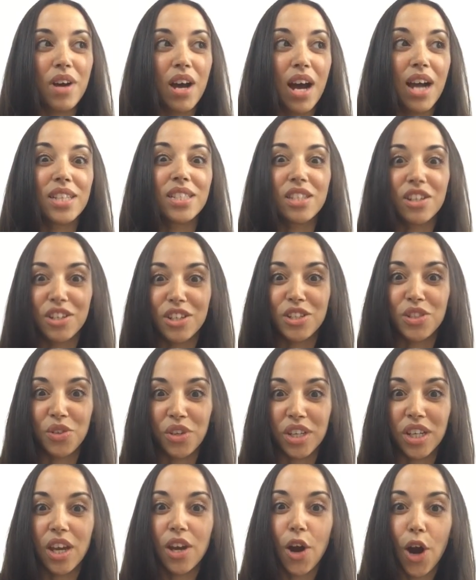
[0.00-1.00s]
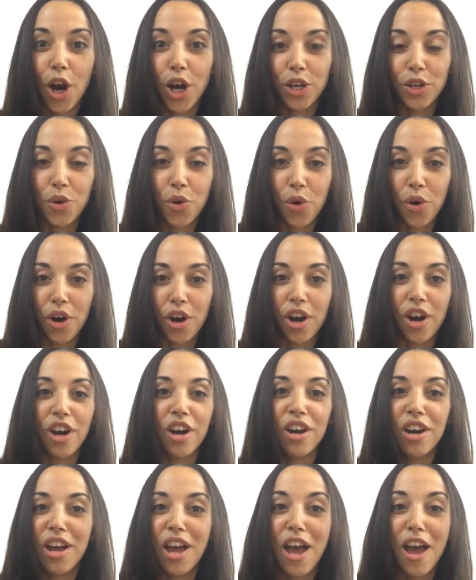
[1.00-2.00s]
I started doing it
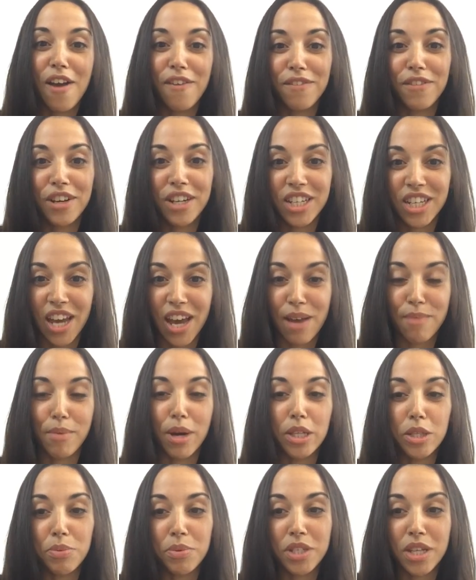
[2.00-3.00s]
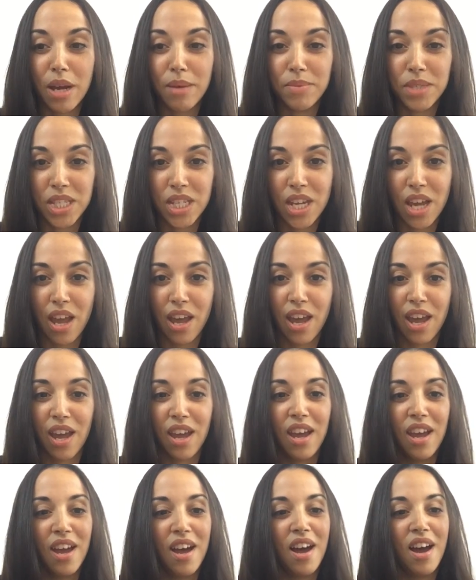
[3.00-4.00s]
hardcore every day, multiple times a
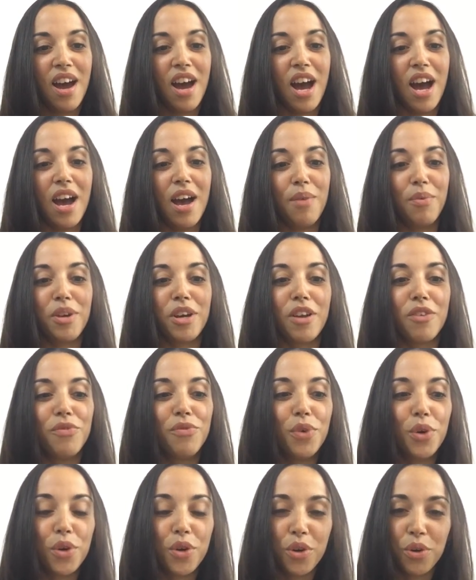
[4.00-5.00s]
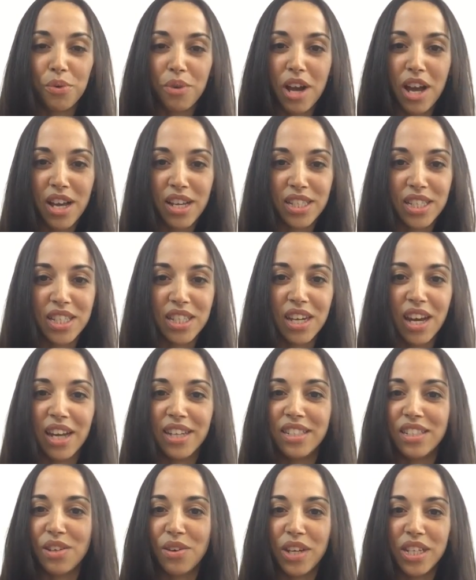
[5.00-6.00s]
day. I went on vocal rest.
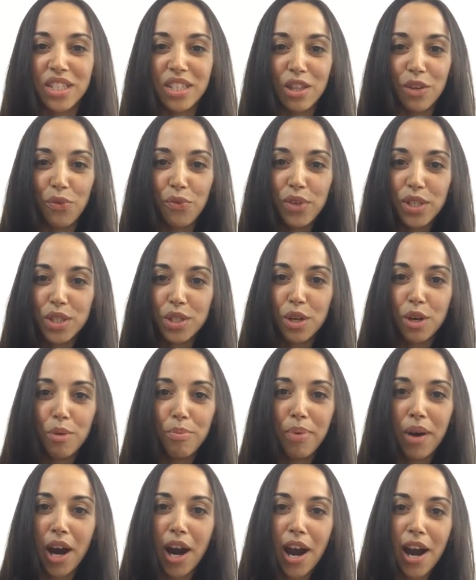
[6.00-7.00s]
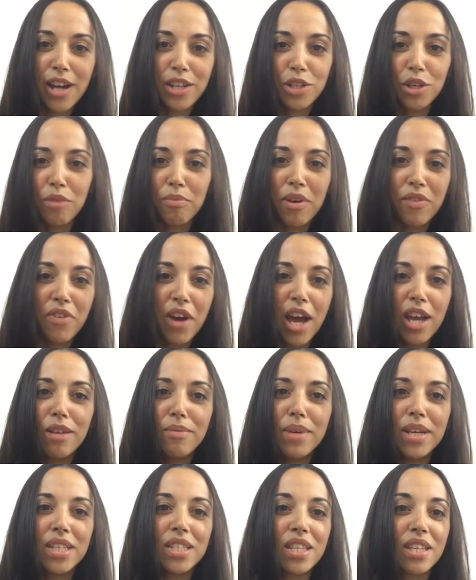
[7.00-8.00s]
So I did the physical part, took my
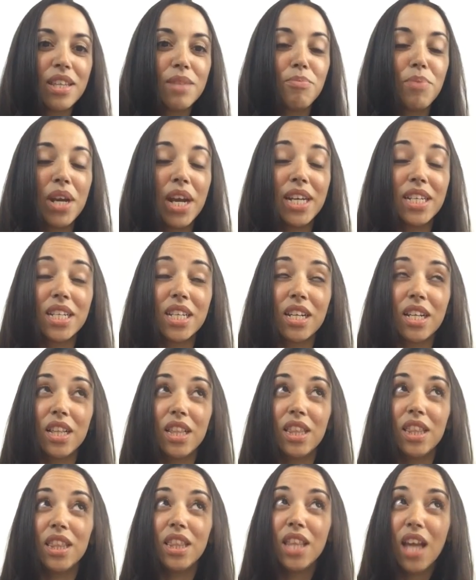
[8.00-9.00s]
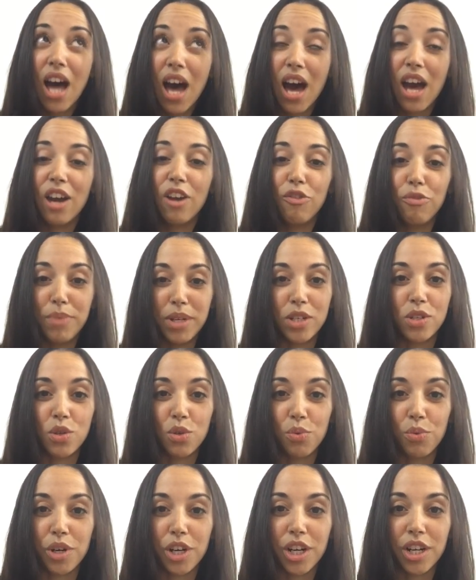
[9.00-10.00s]
vitamins, but I did a lot of
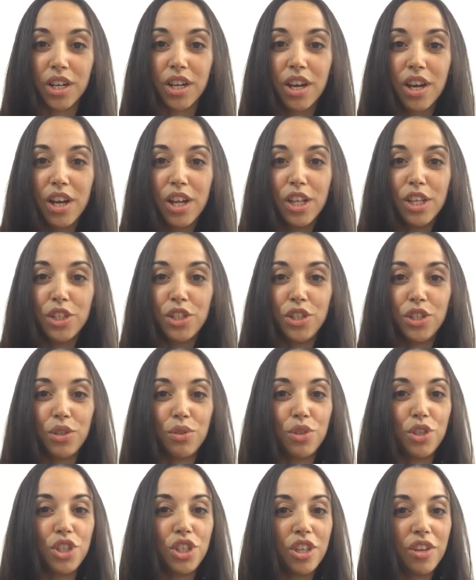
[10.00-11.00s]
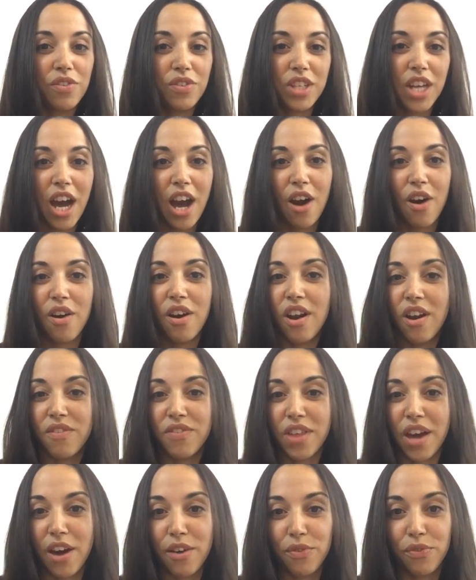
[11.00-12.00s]
mental work to shift out
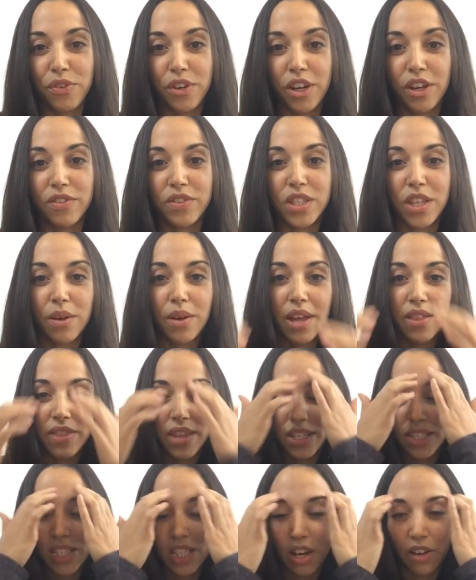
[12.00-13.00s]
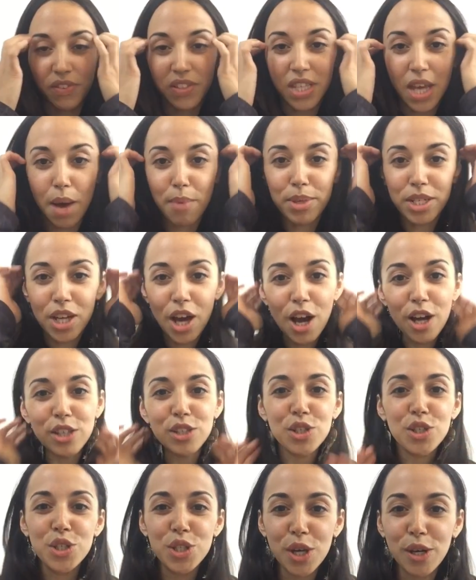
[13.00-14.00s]
of that fear of and that
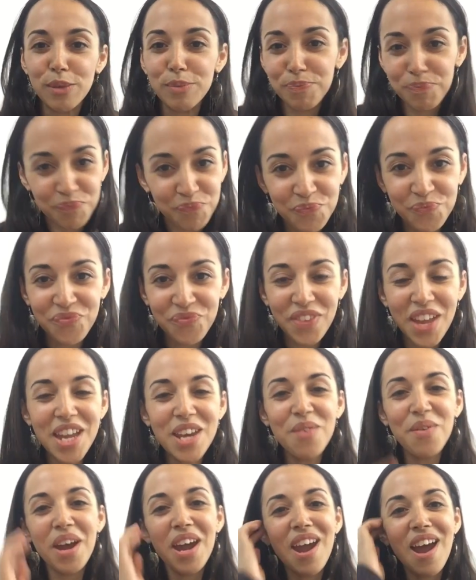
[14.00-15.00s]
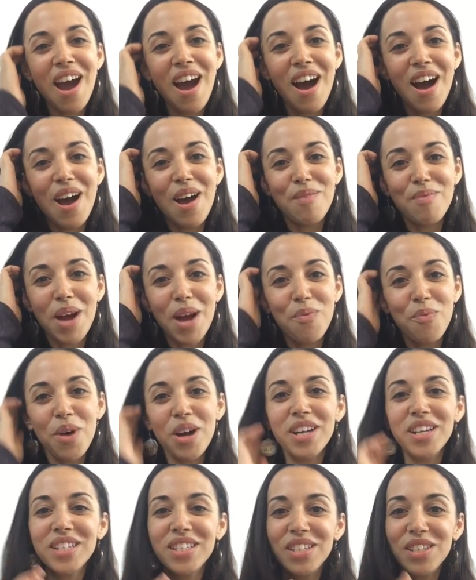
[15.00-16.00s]
self-sabotage. So anyway, I
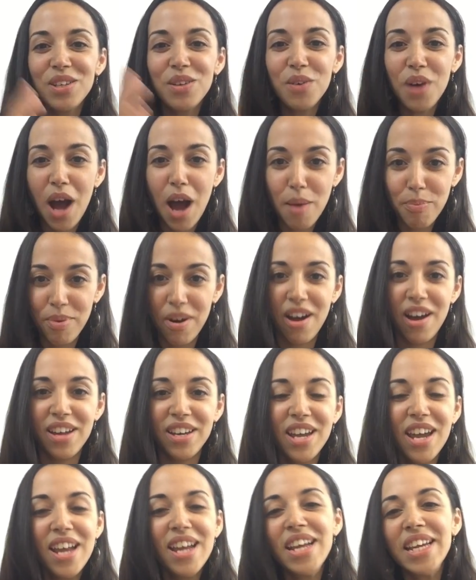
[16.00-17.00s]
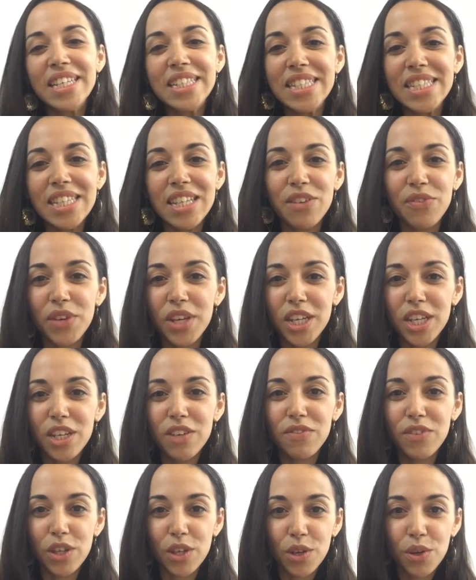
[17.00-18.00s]
wanted to hop on and see if
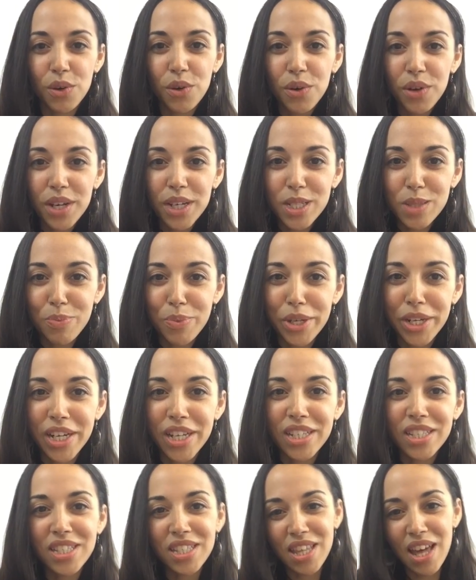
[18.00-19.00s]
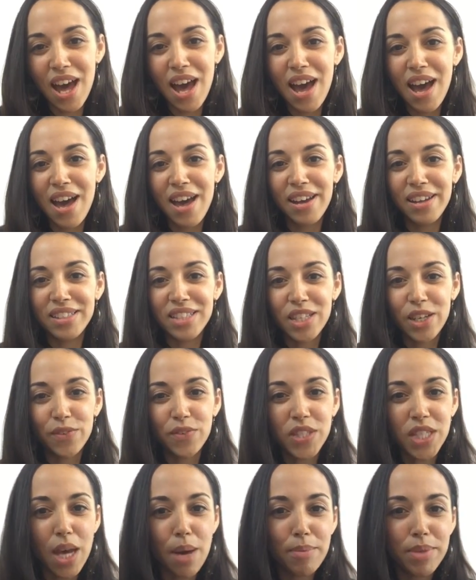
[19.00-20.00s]
any of you experienced that and
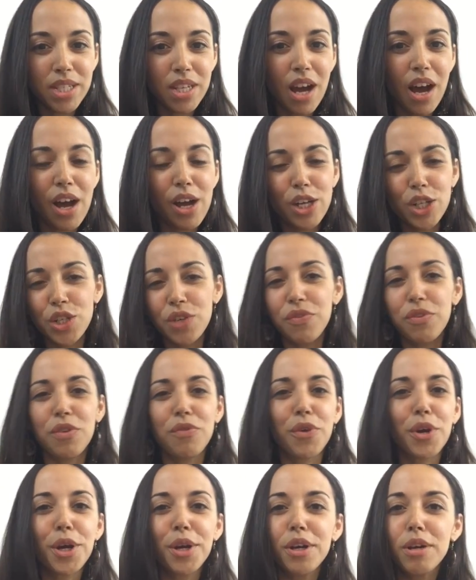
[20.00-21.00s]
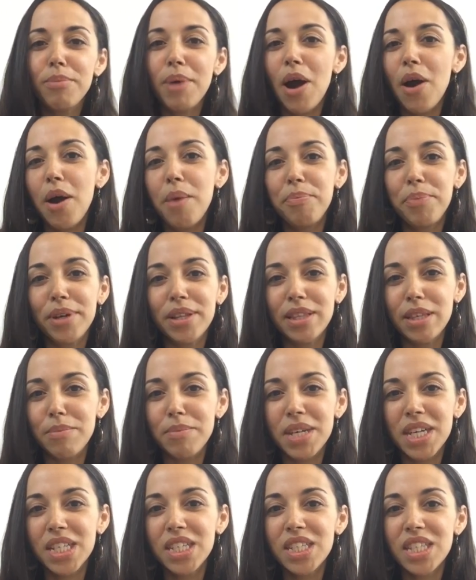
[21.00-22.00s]
self-sabotage, if you've heard about upper
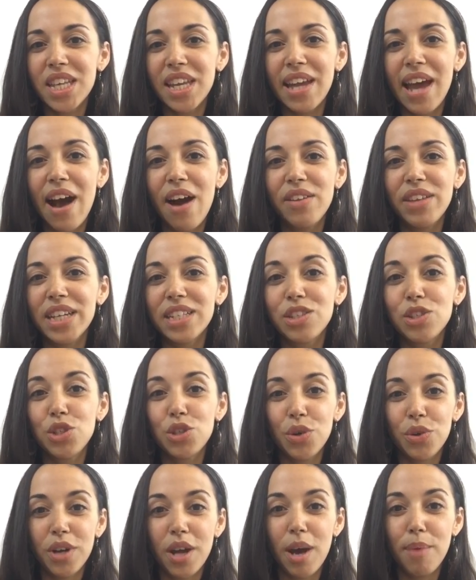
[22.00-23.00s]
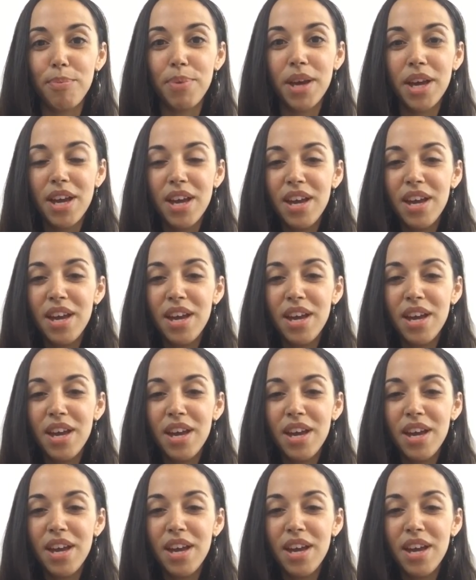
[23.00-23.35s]
limits and how that's shown up